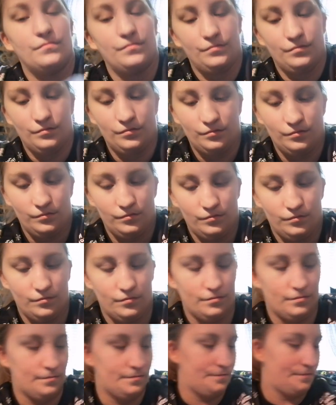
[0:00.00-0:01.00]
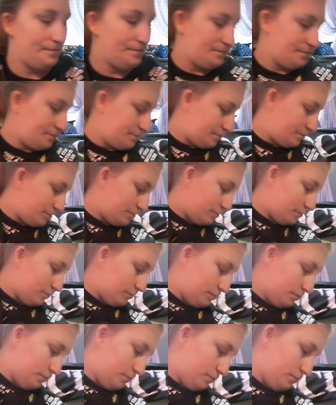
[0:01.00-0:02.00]

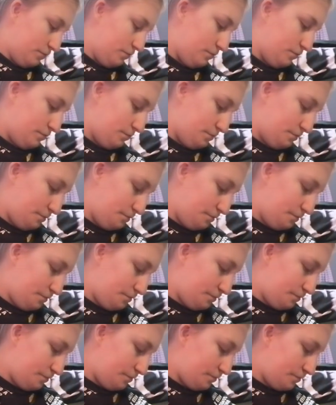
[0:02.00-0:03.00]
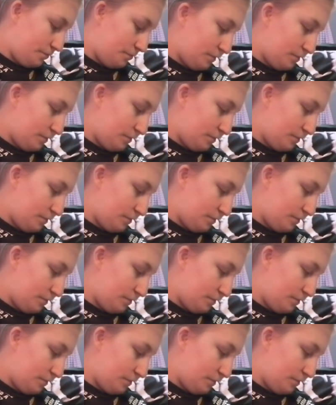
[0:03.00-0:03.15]
No one is speaking in this clip.